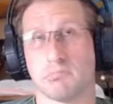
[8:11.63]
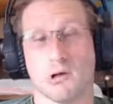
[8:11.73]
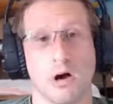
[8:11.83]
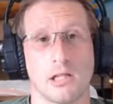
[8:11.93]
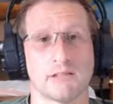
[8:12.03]

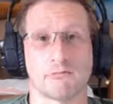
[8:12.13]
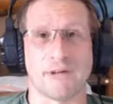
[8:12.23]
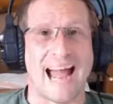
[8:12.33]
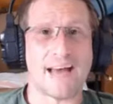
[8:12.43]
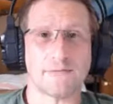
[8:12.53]
call it
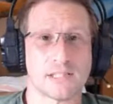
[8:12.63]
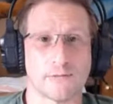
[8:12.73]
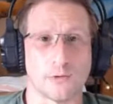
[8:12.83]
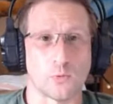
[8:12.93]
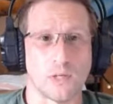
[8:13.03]
rafts,
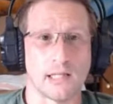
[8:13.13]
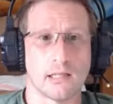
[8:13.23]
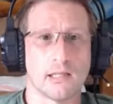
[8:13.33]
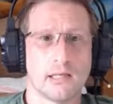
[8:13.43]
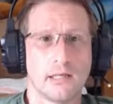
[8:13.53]
if you
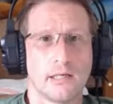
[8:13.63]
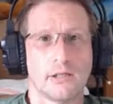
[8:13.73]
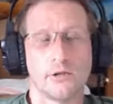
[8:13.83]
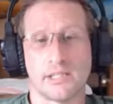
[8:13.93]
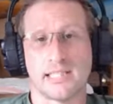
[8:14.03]
will.
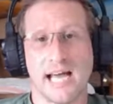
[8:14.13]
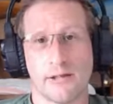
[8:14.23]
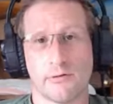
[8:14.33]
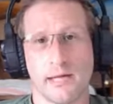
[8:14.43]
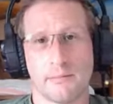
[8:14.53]
You could
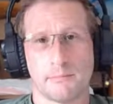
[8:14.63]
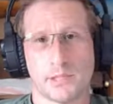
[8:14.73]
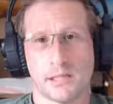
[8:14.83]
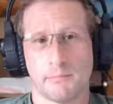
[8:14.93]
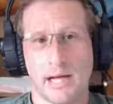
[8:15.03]
tether them
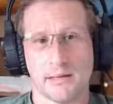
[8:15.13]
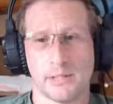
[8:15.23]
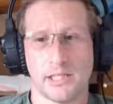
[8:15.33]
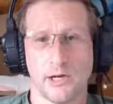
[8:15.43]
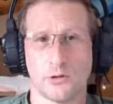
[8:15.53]
to the bottom
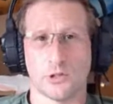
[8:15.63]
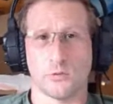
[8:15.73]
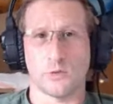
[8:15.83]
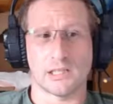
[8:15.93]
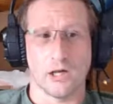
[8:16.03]
of the
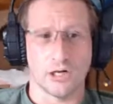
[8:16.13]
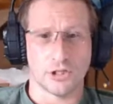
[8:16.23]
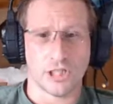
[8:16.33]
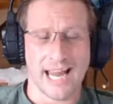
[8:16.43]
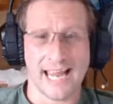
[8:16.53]
ocean with
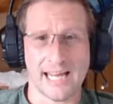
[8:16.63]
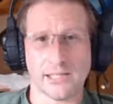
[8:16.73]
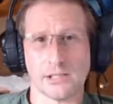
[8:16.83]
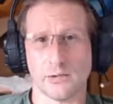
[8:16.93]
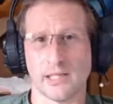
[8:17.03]
long
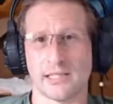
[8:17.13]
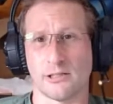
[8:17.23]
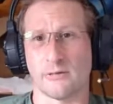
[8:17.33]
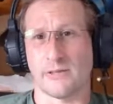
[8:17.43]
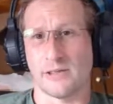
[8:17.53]
chains so that
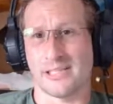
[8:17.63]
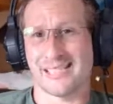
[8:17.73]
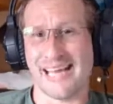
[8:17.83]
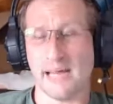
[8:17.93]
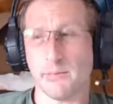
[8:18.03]
they're very
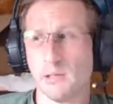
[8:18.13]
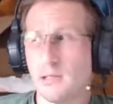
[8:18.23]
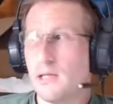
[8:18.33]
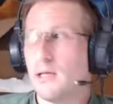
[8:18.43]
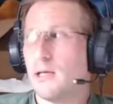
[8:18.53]

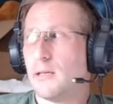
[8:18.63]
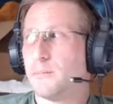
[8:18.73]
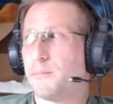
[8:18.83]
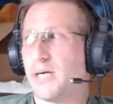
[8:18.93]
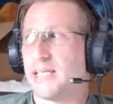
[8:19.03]
stable,
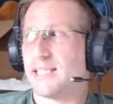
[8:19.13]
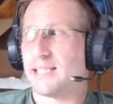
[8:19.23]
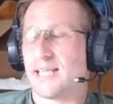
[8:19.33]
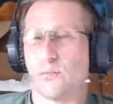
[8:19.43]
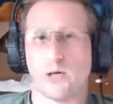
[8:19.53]
but
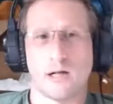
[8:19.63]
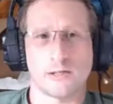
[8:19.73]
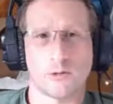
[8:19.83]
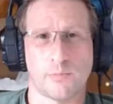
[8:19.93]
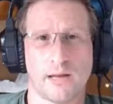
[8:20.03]
they would
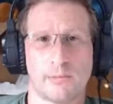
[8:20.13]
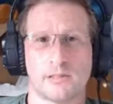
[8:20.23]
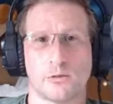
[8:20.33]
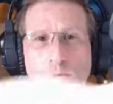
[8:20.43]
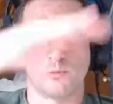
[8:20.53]
also be able
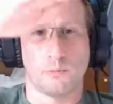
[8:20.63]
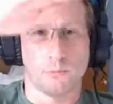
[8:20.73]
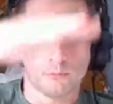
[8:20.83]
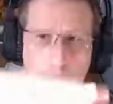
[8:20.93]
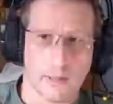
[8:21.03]
to
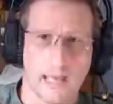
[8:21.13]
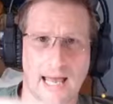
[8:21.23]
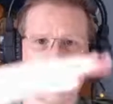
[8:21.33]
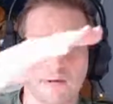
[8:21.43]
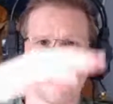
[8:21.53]

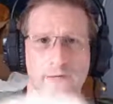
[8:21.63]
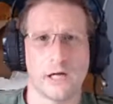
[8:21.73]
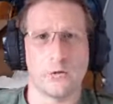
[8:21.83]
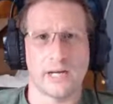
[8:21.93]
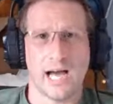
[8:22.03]
ebb and
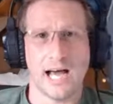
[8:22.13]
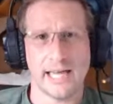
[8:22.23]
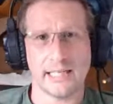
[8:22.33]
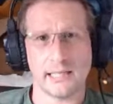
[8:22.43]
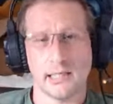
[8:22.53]
flow in
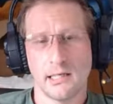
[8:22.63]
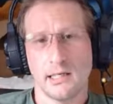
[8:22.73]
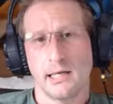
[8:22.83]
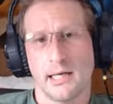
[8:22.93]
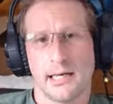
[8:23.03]
height.
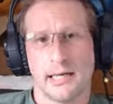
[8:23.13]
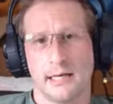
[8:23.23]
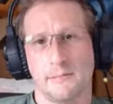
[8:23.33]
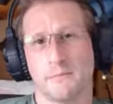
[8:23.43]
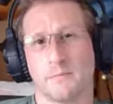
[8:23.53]

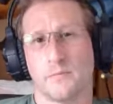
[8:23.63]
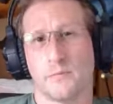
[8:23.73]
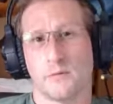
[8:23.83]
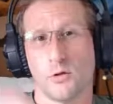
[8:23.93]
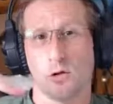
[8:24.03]

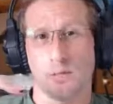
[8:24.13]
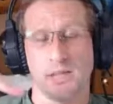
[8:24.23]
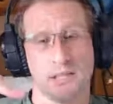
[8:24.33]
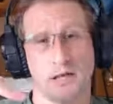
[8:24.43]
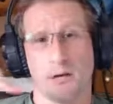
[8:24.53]
You could
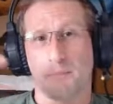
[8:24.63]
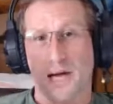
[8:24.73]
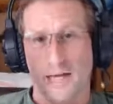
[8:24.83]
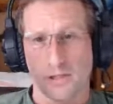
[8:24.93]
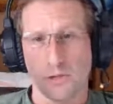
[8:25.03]
build it on
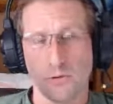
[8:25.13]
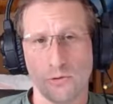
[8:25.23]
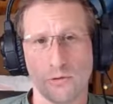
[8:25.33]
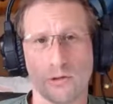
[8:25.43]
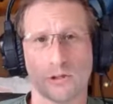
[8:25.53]

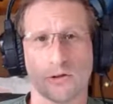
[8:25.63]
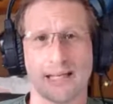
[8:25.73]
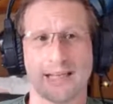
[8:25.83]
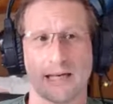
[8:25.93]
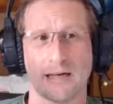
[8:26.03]
pontoons so
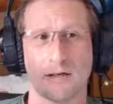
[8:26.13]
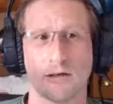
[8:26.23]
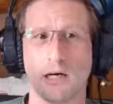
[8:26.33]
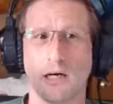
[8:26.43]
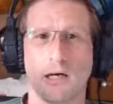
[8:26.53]
that they're